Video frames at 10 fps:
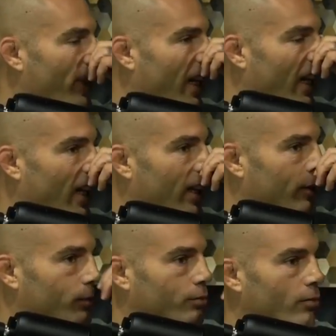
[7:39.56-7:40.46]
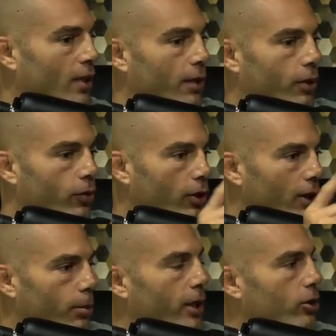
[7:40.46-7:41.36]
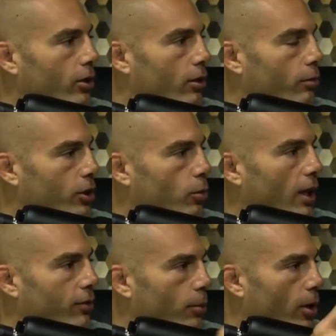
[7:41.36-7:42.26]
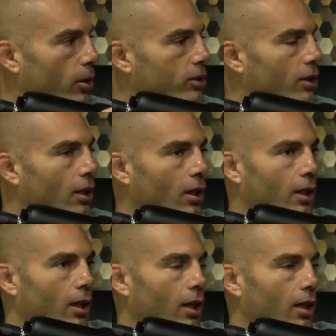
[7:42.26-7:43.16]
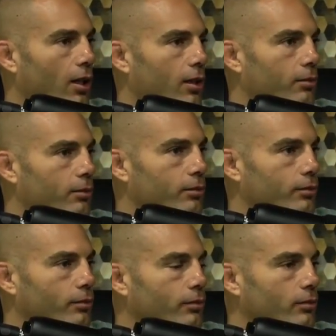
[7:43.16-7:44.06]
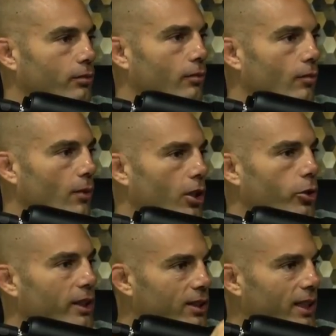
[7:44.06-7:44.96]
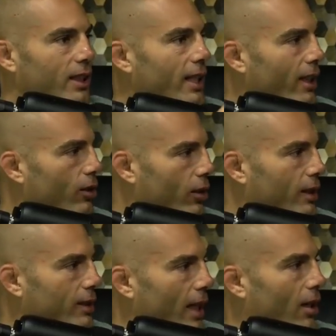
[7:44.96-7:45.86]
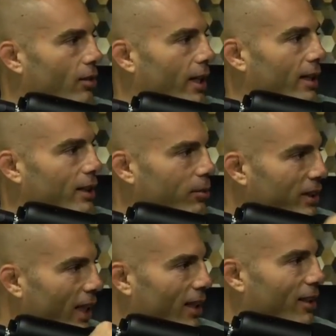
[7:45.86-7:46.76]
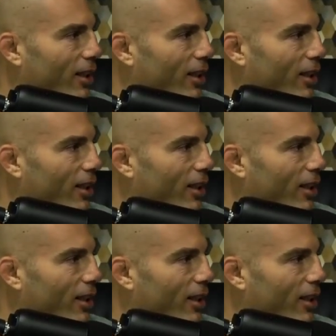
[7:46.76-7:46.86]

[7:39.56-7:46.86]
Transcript: And if you look at the picture, which we'll have to post, um, you can see Dana looking down as I'm standing